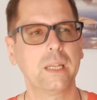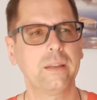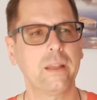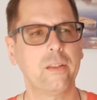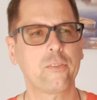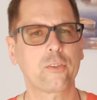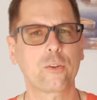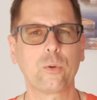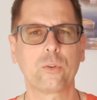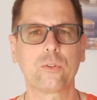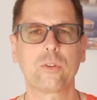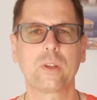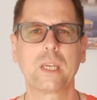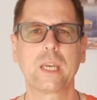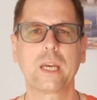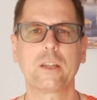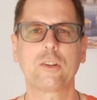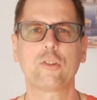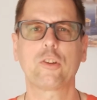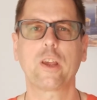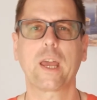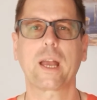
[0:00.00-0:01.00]
That's good to
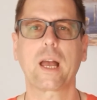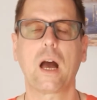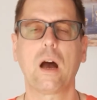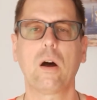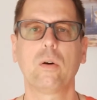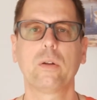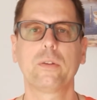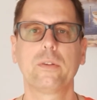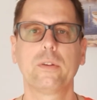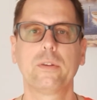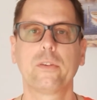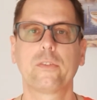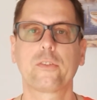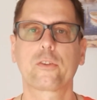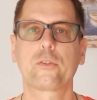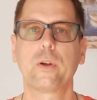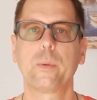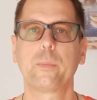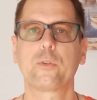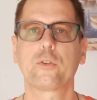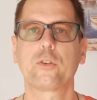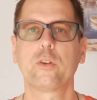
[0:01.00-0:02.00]
hear. Check out the
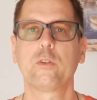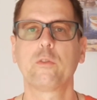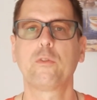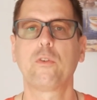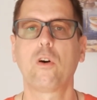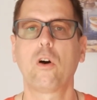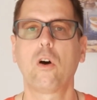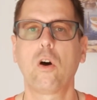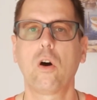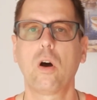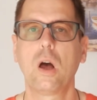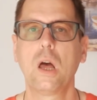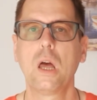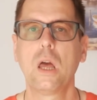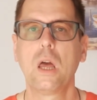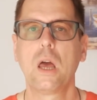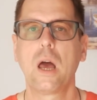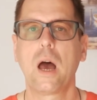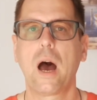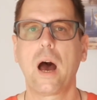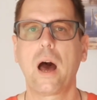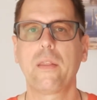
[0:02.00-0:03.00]
description for
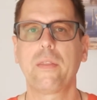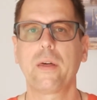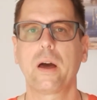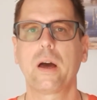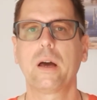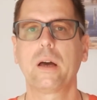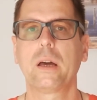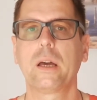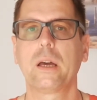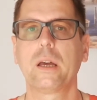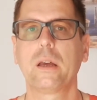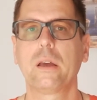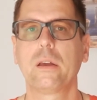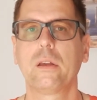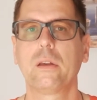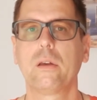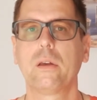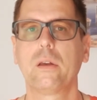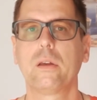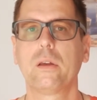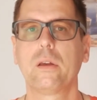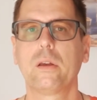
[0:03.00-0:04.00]

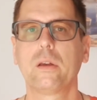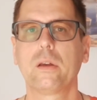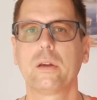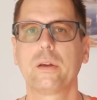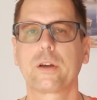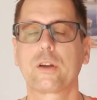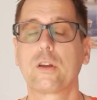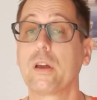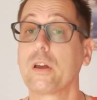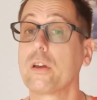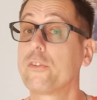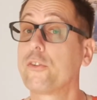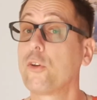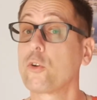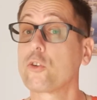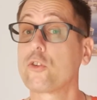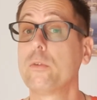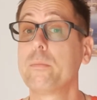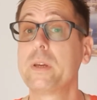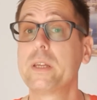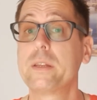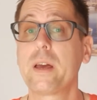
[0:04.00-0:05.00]
other
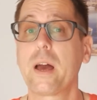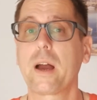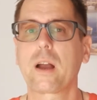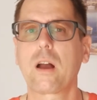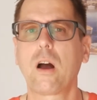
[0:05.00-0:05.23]
social media